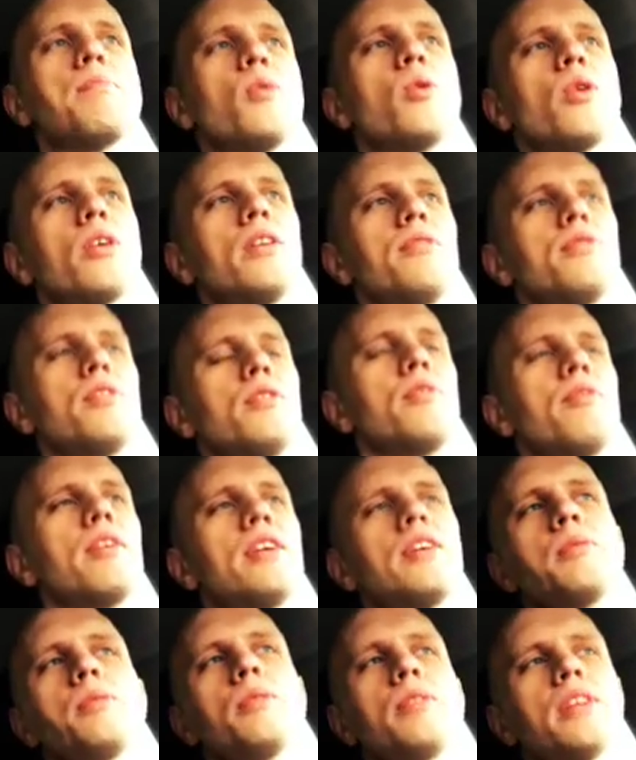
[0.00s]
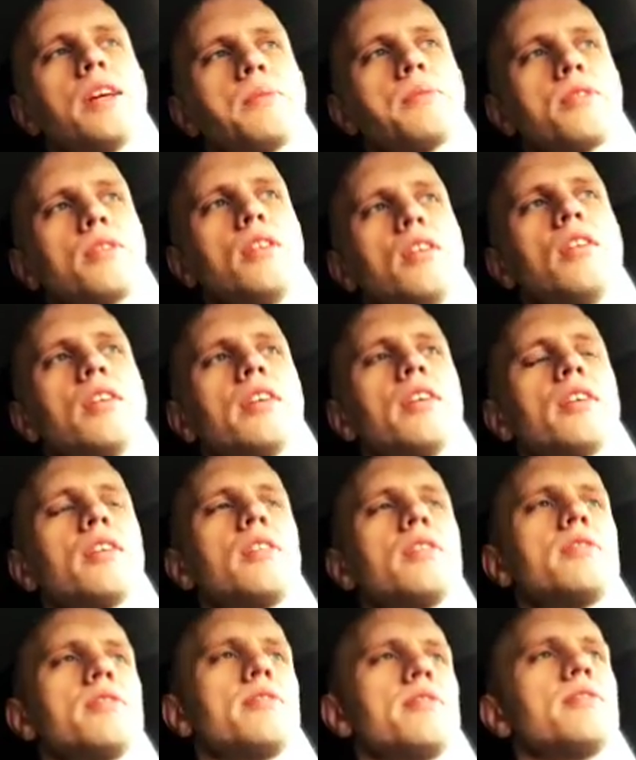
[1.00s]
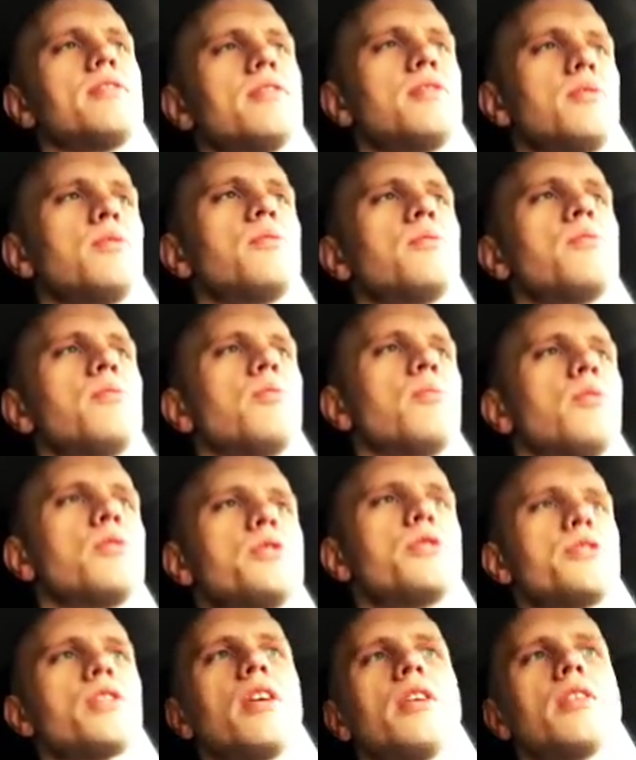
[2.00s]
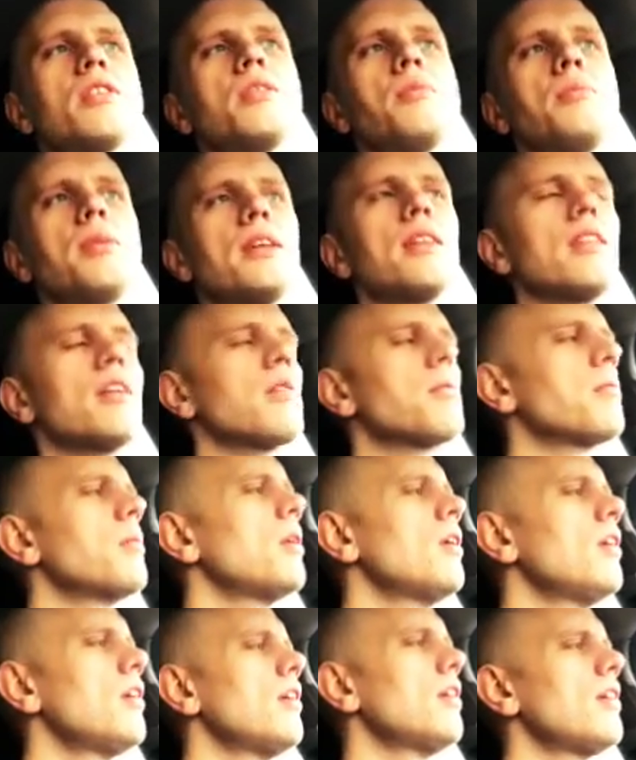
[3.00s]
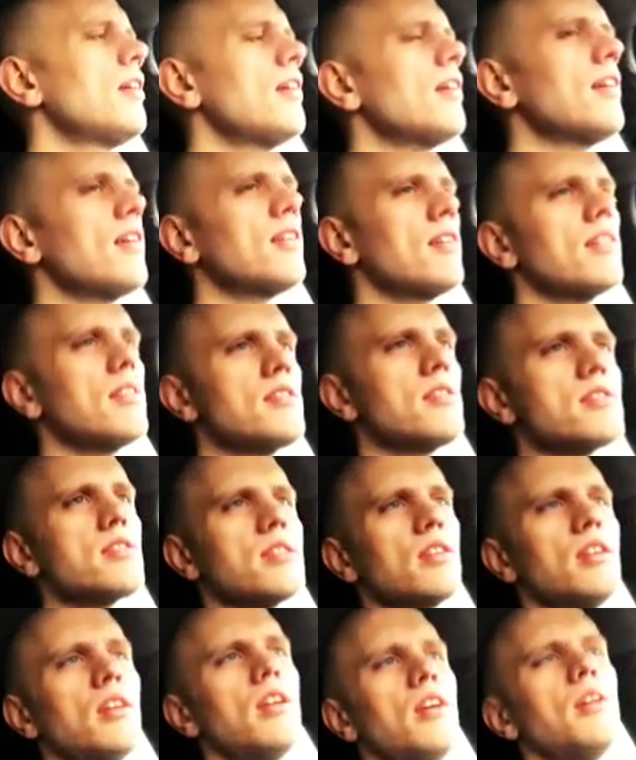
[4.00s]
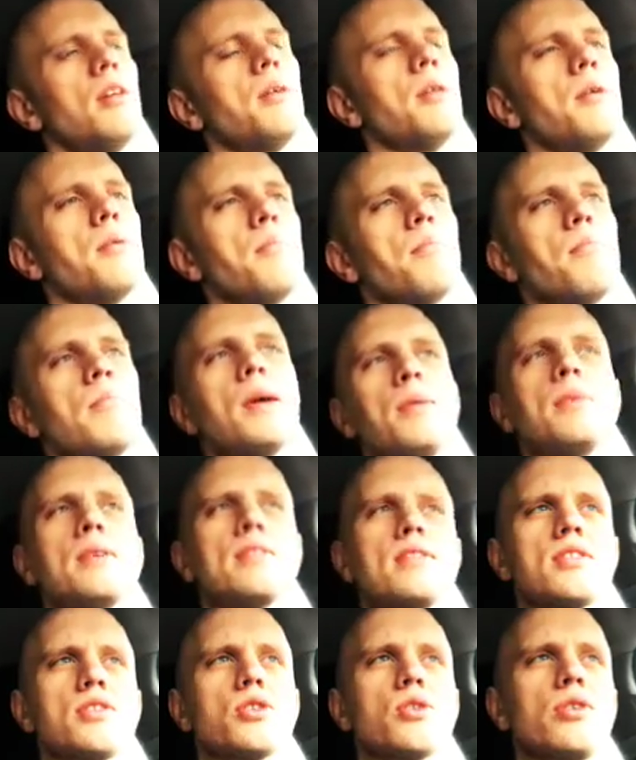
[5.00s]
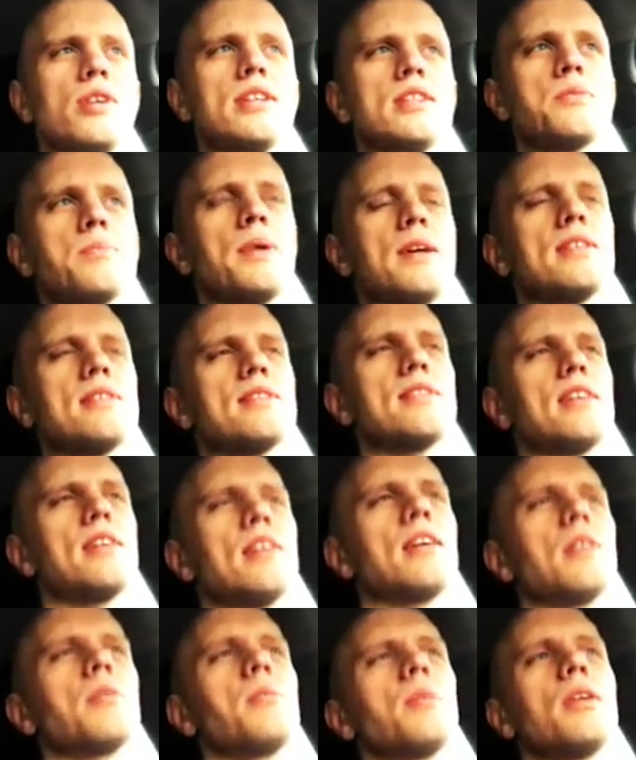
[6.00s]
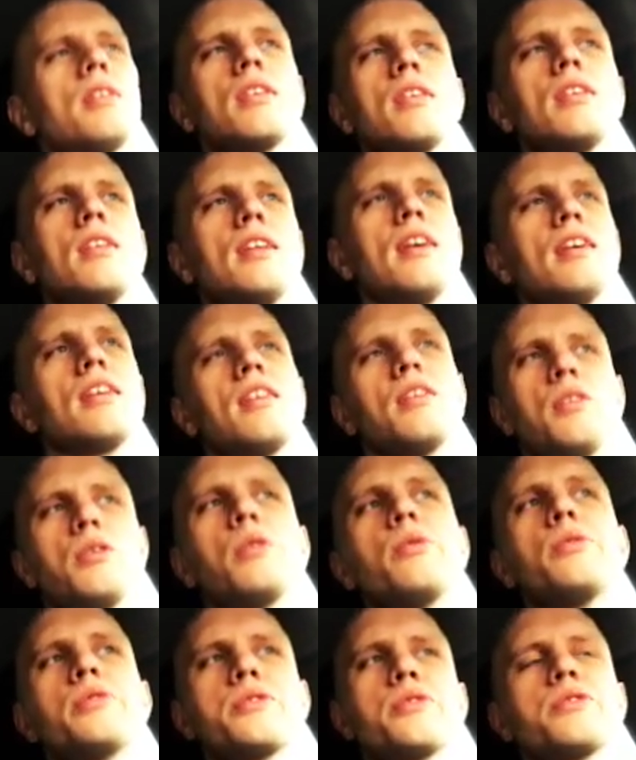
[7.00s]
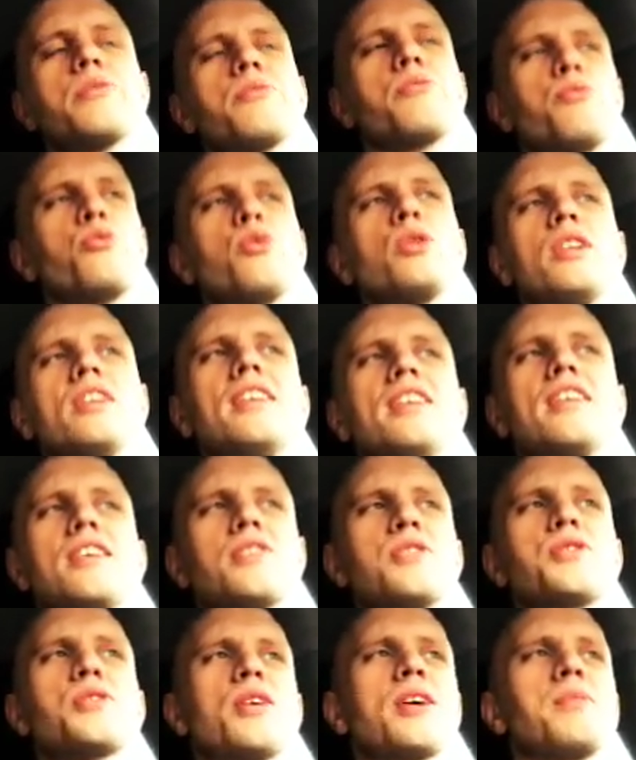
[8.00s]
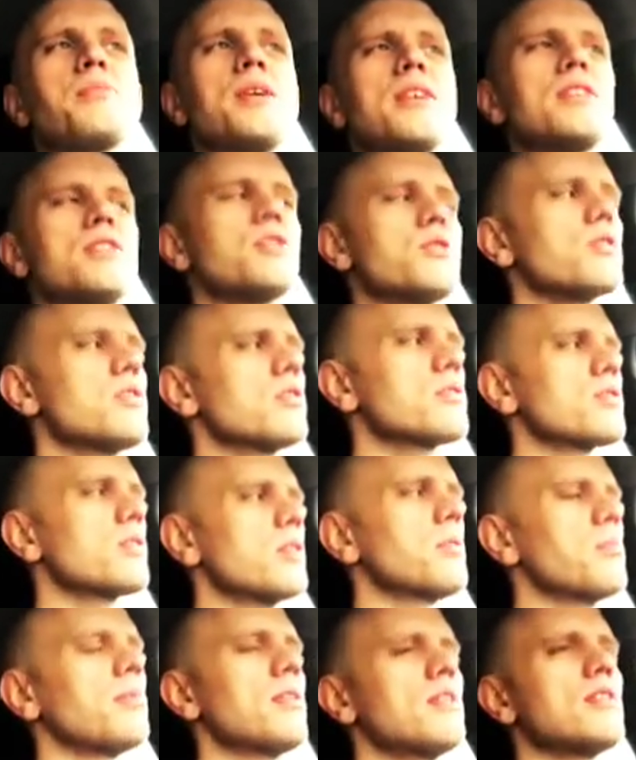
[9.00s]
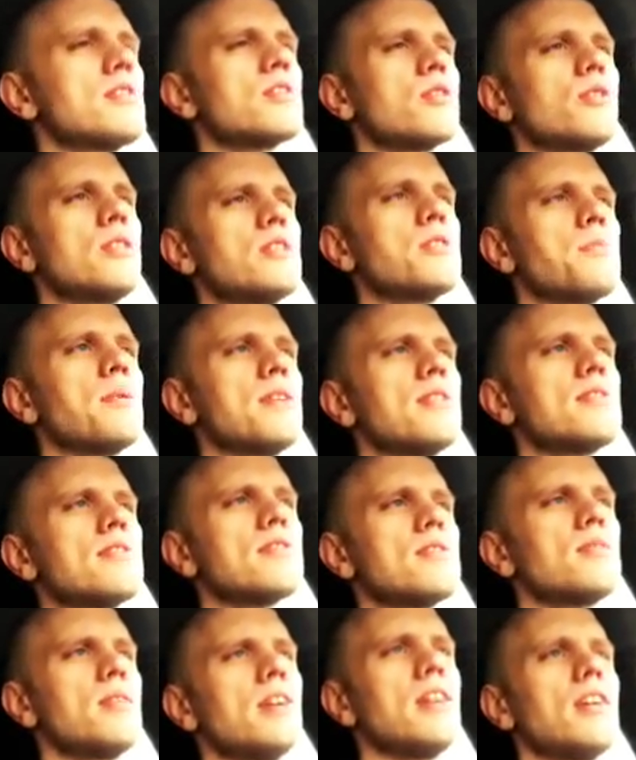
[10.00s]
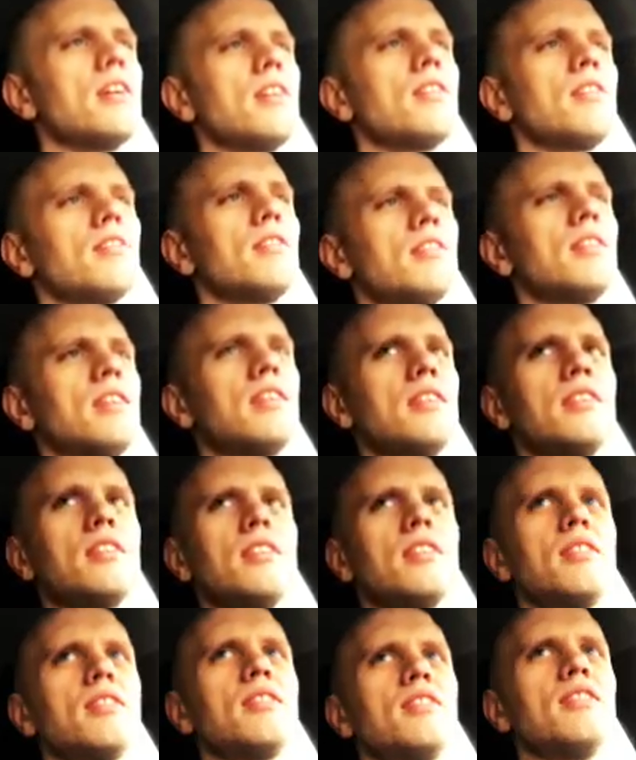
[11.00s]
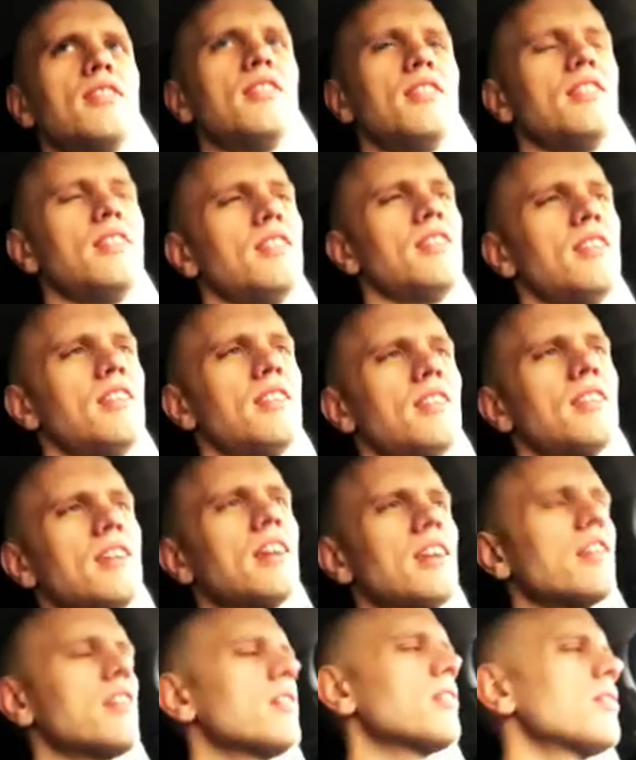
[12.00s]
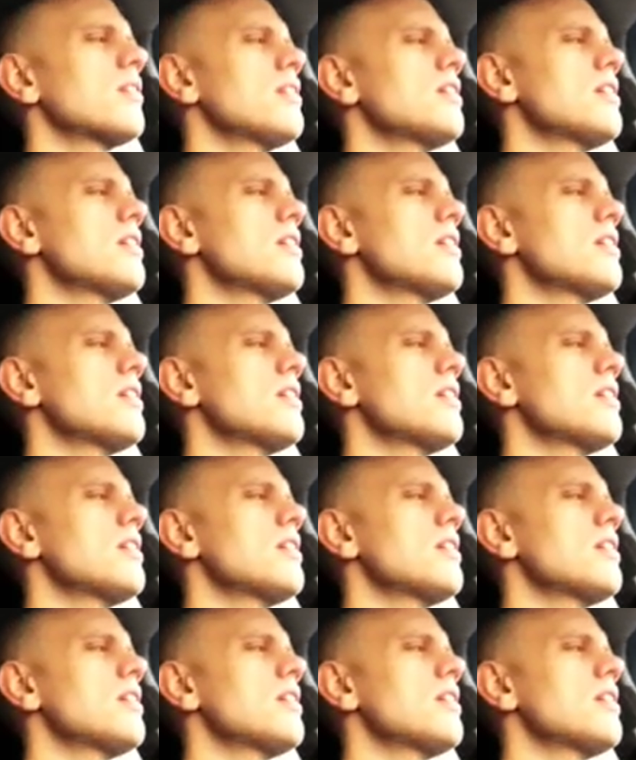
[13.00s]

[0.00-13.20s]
more if your variable names are longer, because you would just autocomplete them. And maybe it's a screen space thing, but like, who's really constrained by screen space today? Like, I don't know.